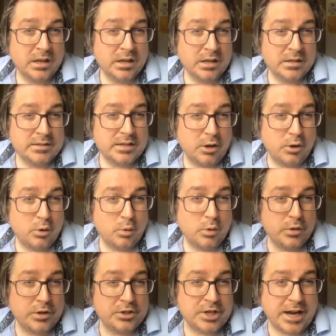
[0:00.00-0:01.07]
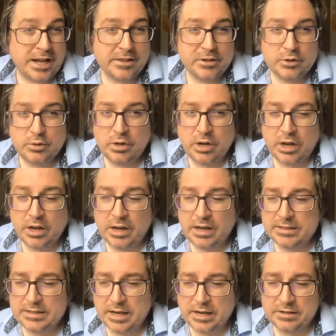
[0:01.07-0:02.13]
So the challenge,
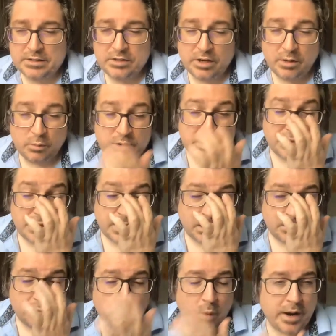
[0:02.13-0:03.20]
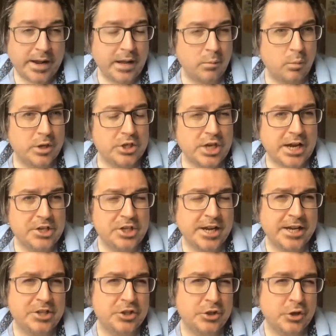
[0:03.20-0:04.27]
as I understood it, was to think of a way in which
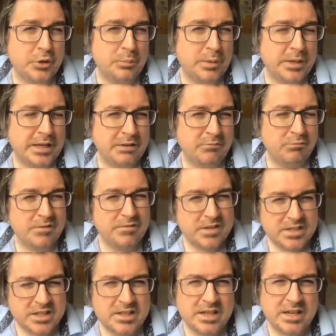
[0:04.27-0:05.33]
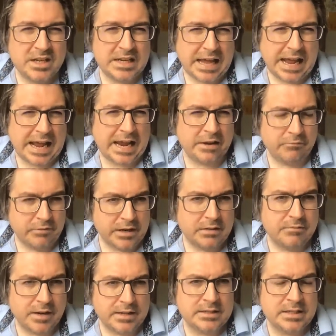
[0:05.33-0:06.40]
education could be revisited and
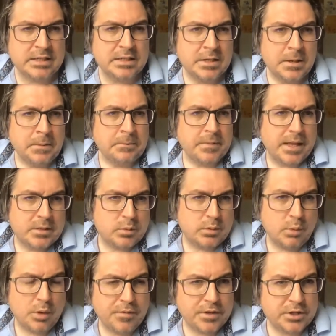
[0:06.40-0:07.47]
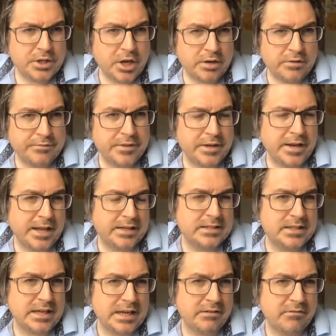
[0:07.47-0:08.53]
reinvented as we move into kind of the next
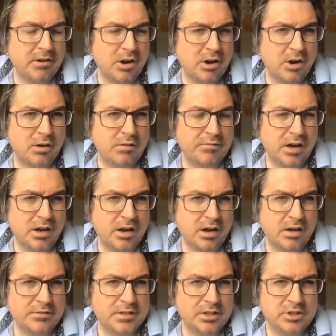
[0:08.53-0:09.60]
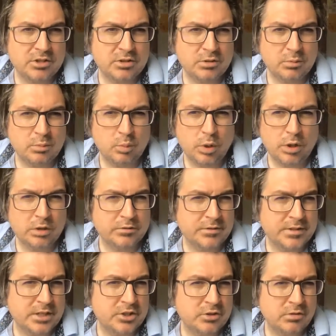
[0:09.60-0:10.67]
era of our digital world and
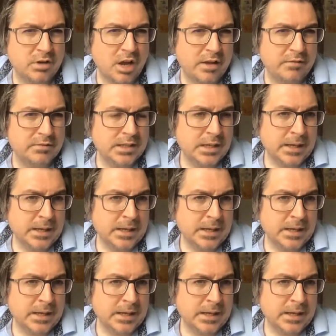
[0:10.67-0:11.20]
digital lives.